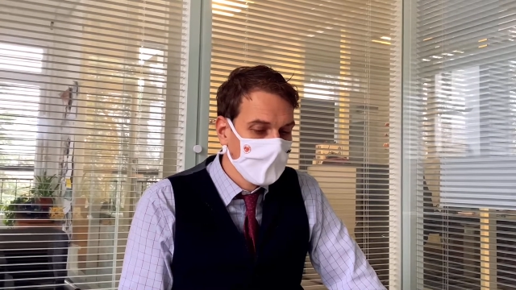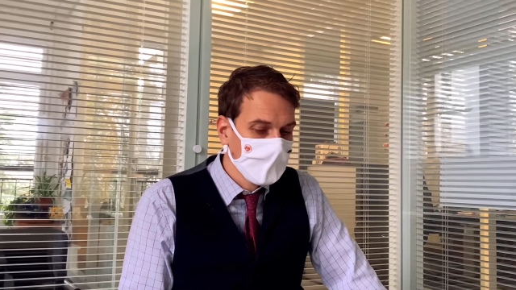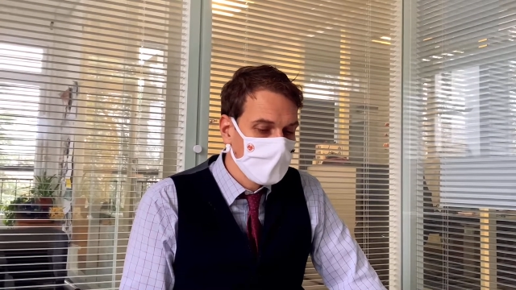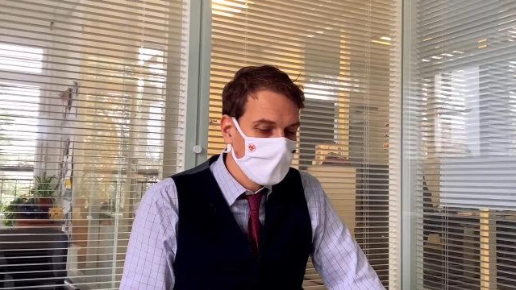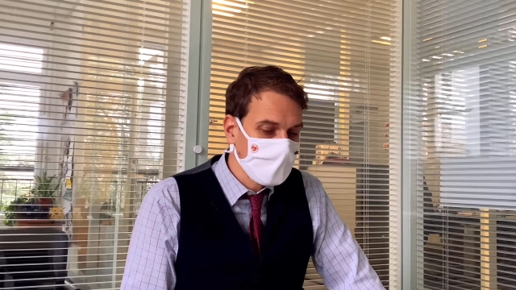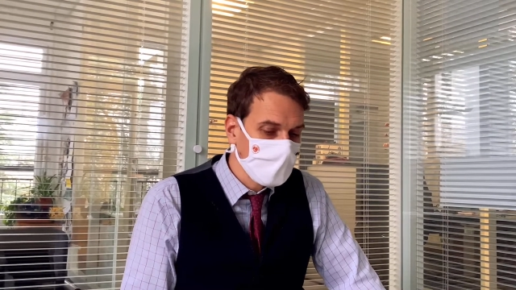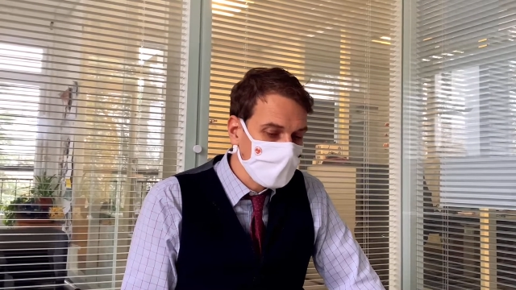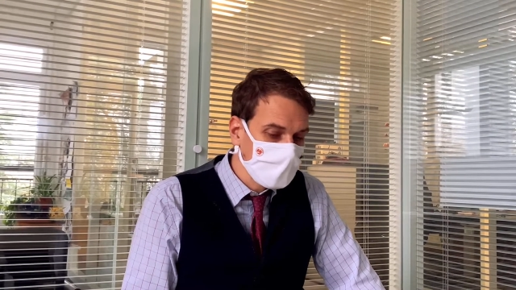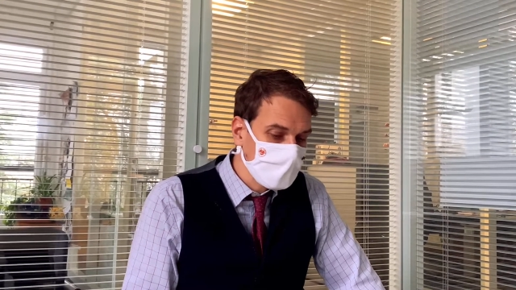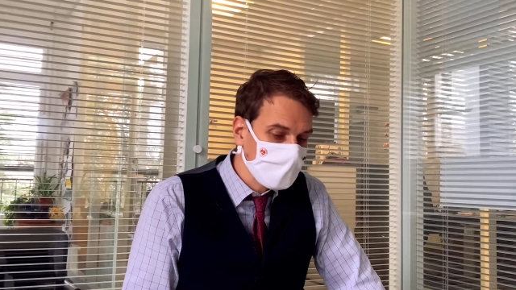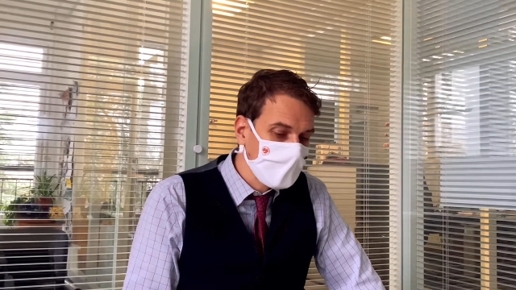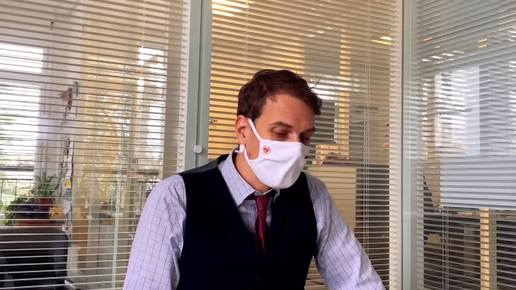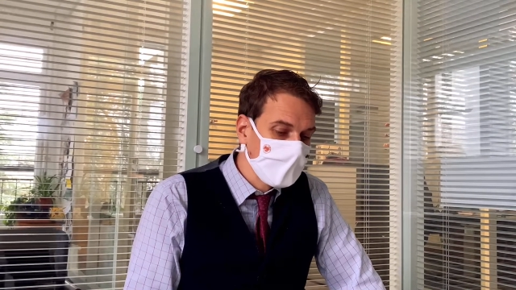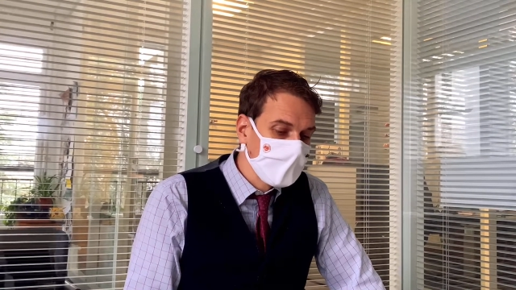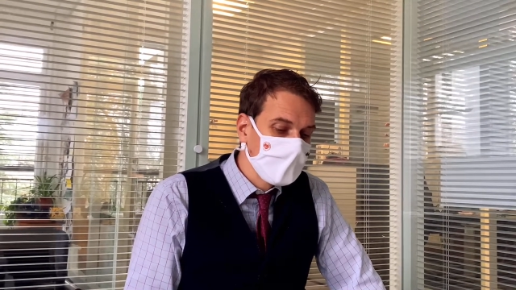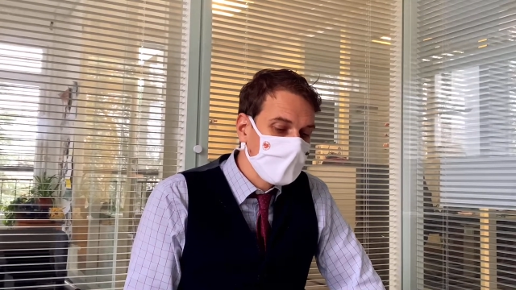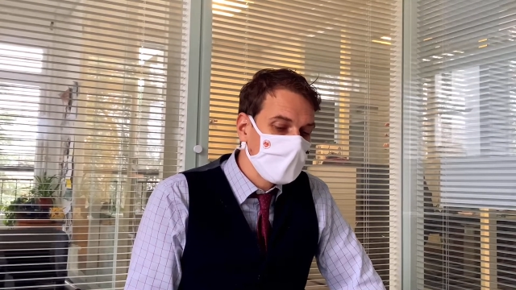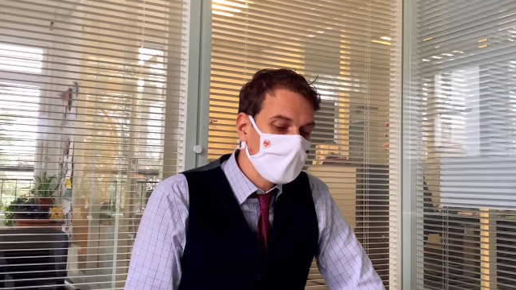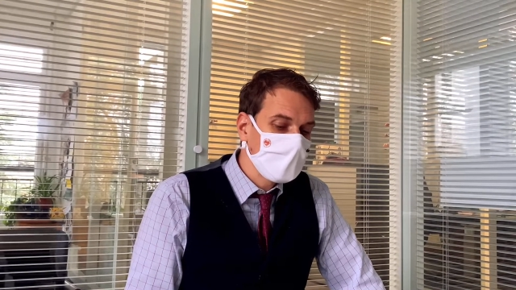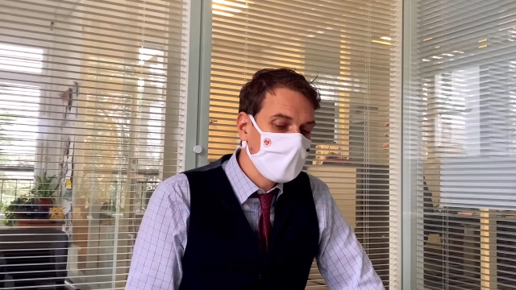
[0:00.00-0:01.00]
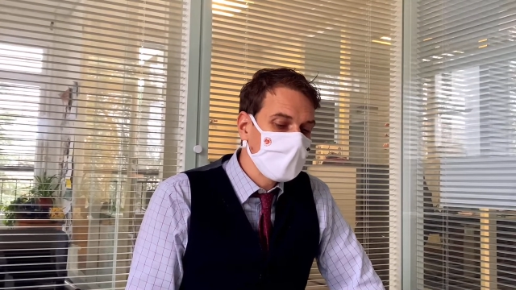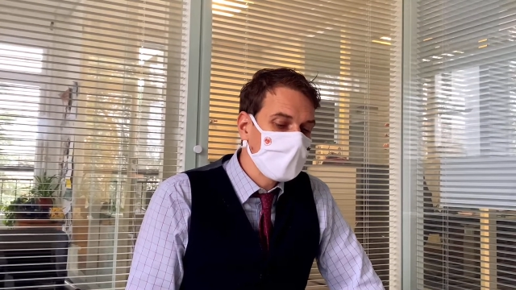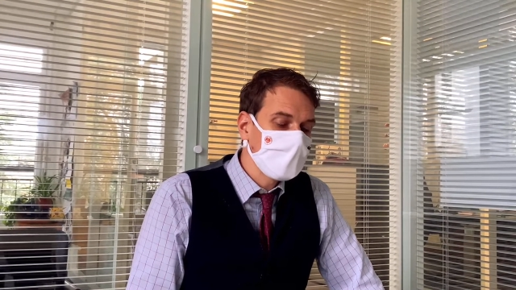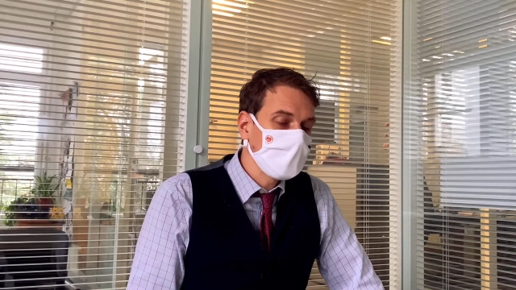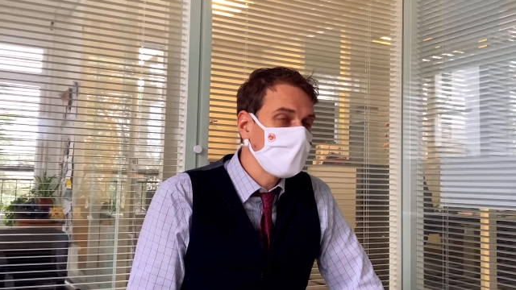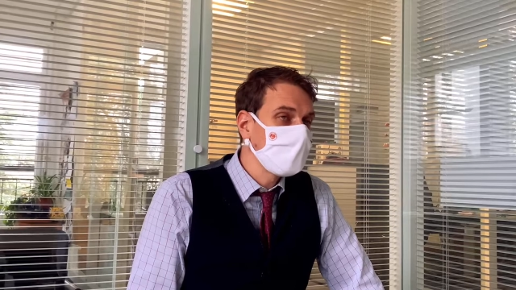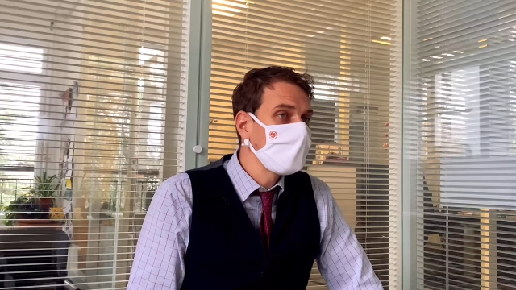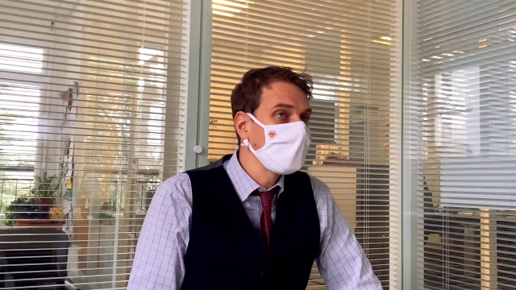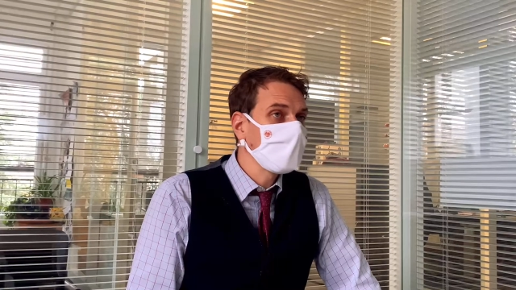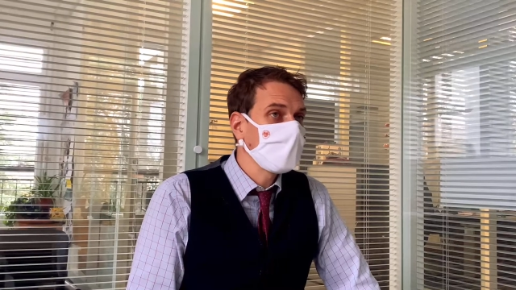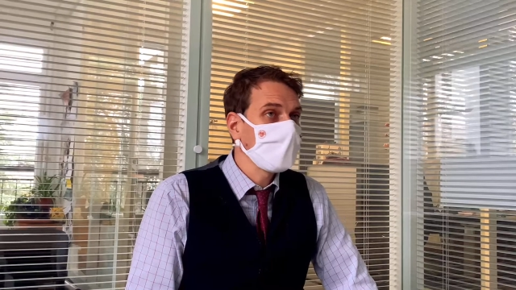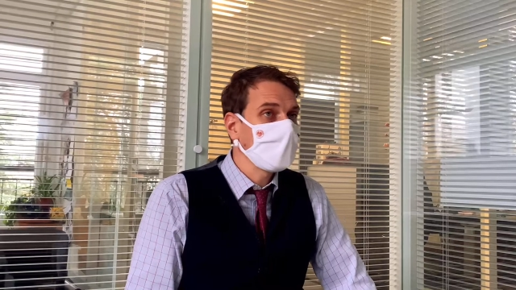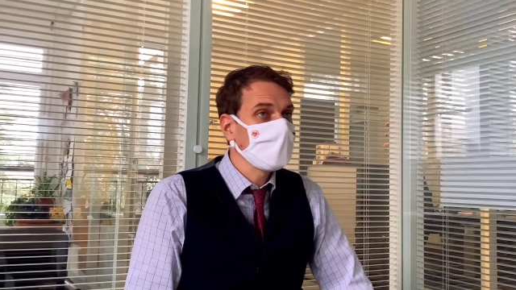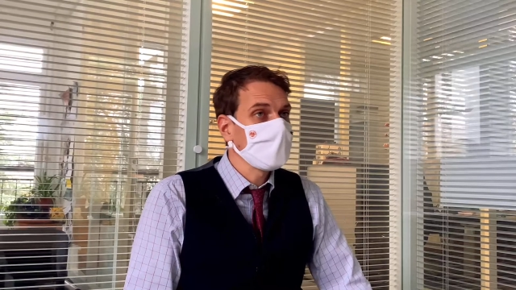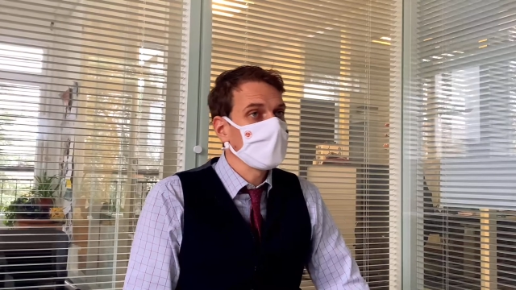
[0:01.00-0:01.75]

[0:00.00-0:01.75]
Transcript: but if you look at a